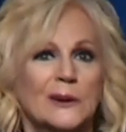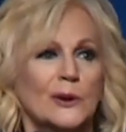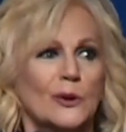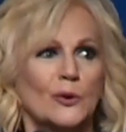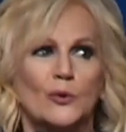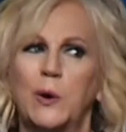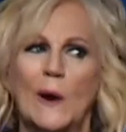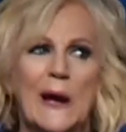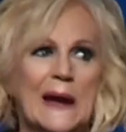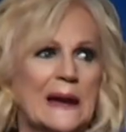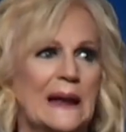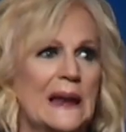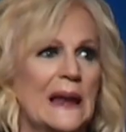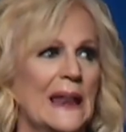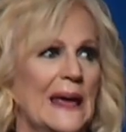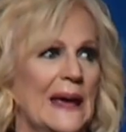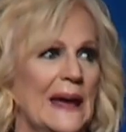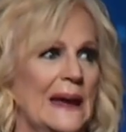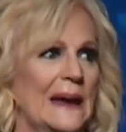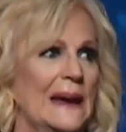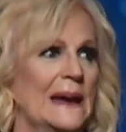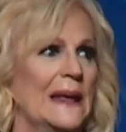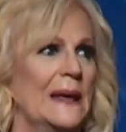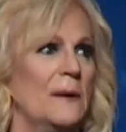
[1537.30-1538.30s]

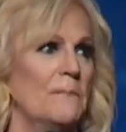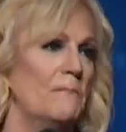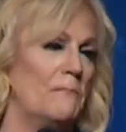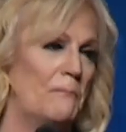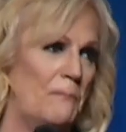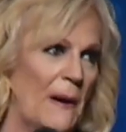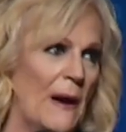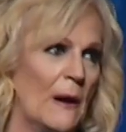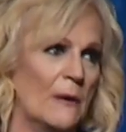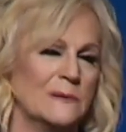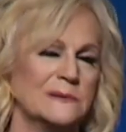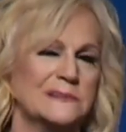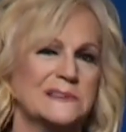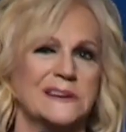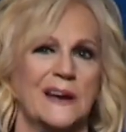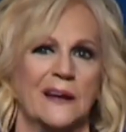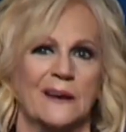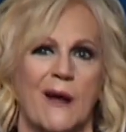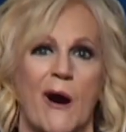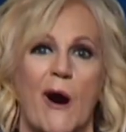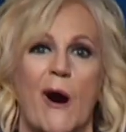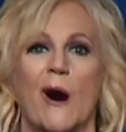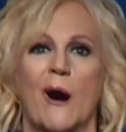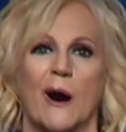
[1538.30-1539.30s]
quickly and he built
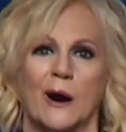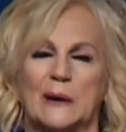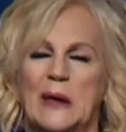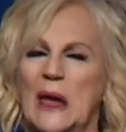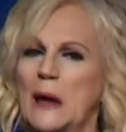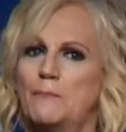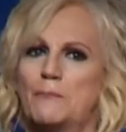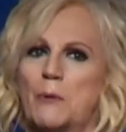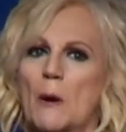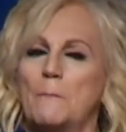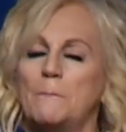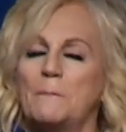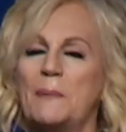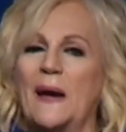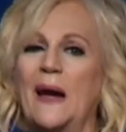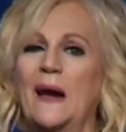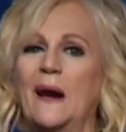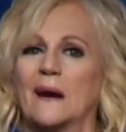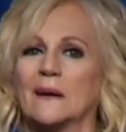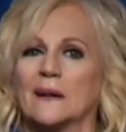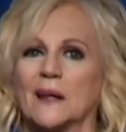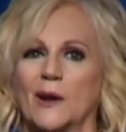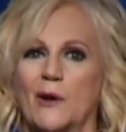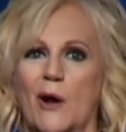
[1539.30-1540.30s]
an ark. He
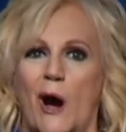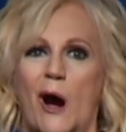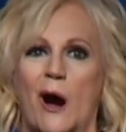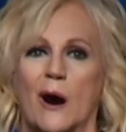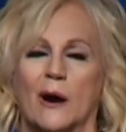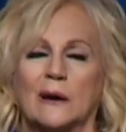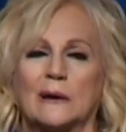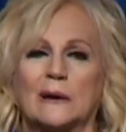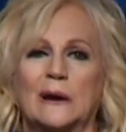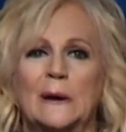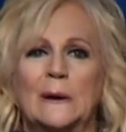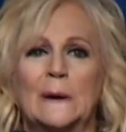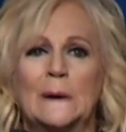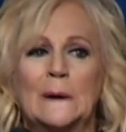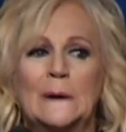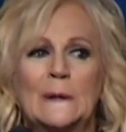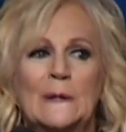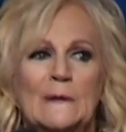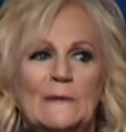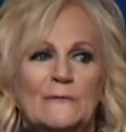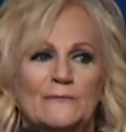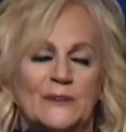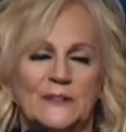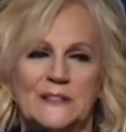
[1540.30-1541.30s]
prepared an ark
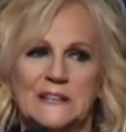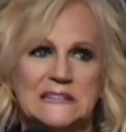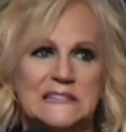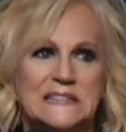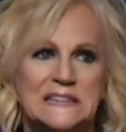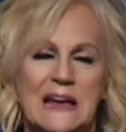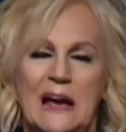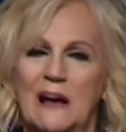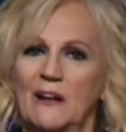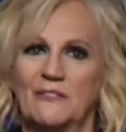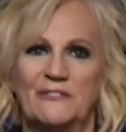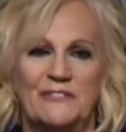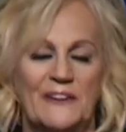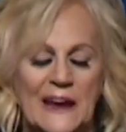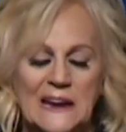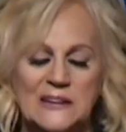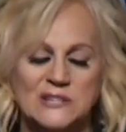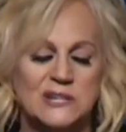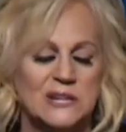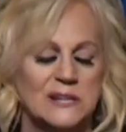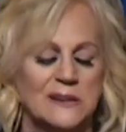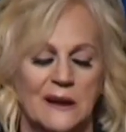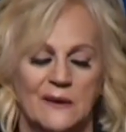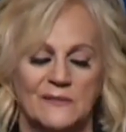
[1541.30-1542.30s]
for the
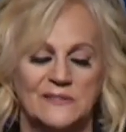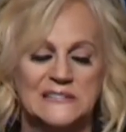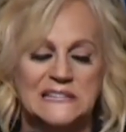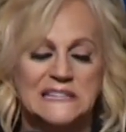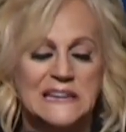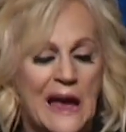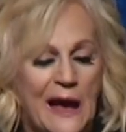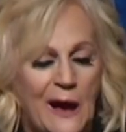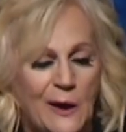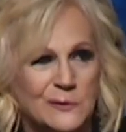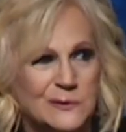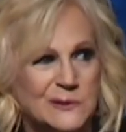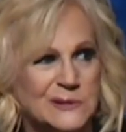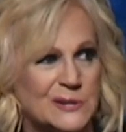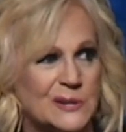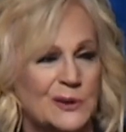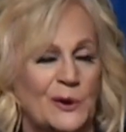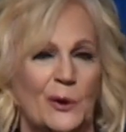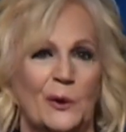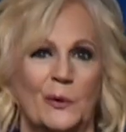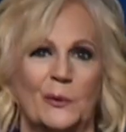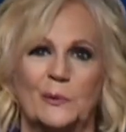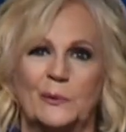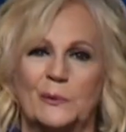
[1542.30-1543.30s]
salvation of his
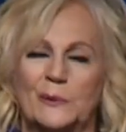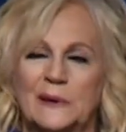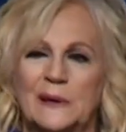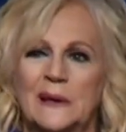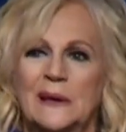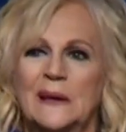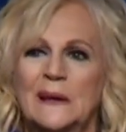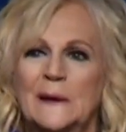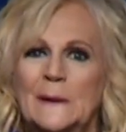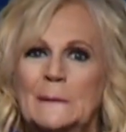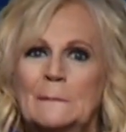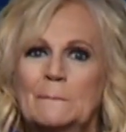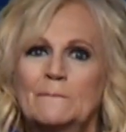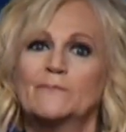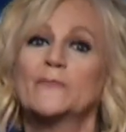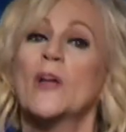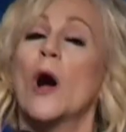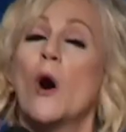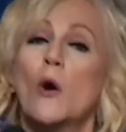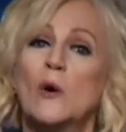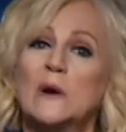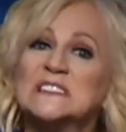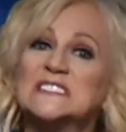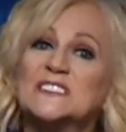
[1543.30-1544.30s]
household.
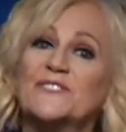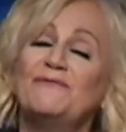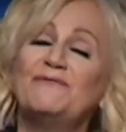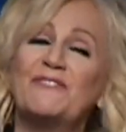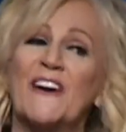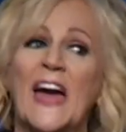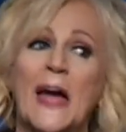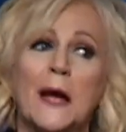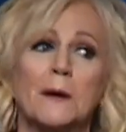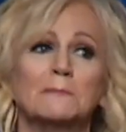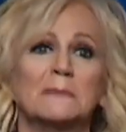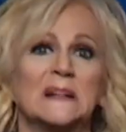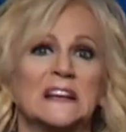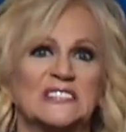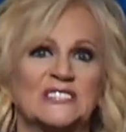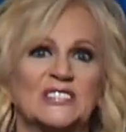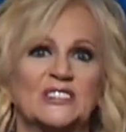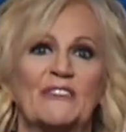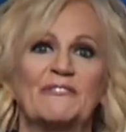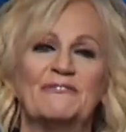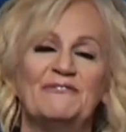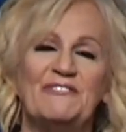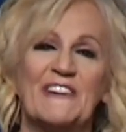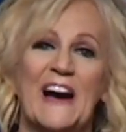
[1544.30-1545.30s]
Noah's family
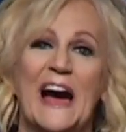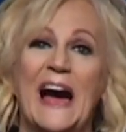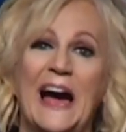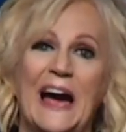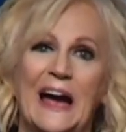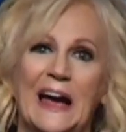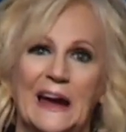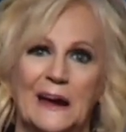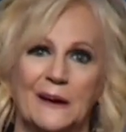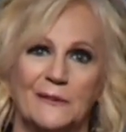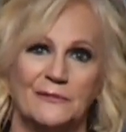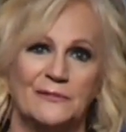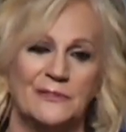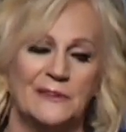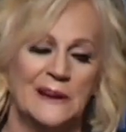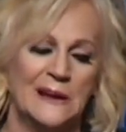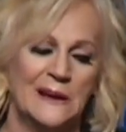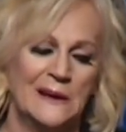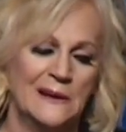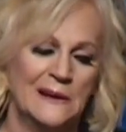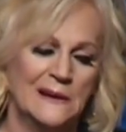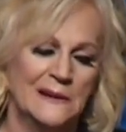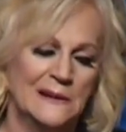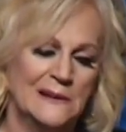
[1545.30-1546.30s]
survived
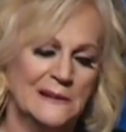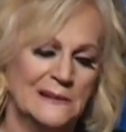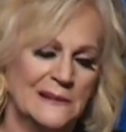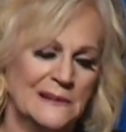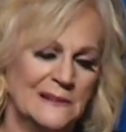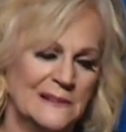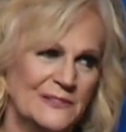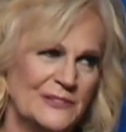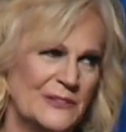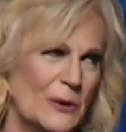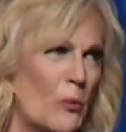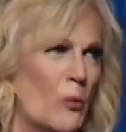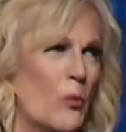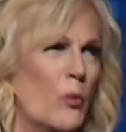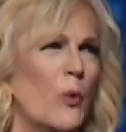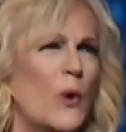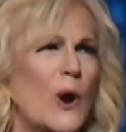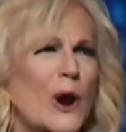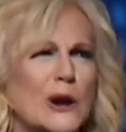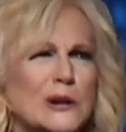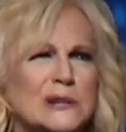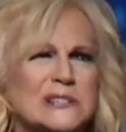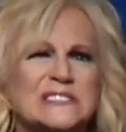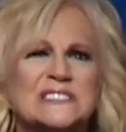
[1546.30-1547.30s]
the
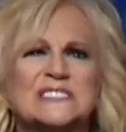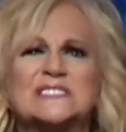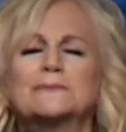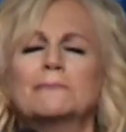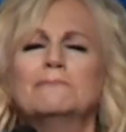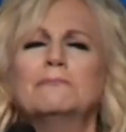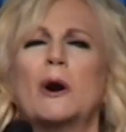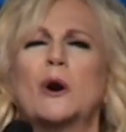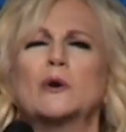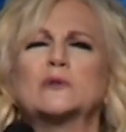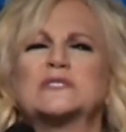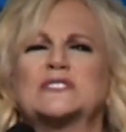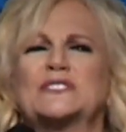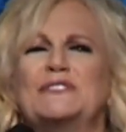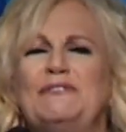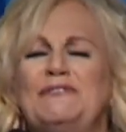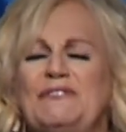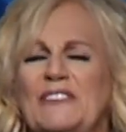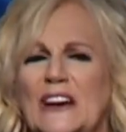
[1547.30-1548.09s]
worst, most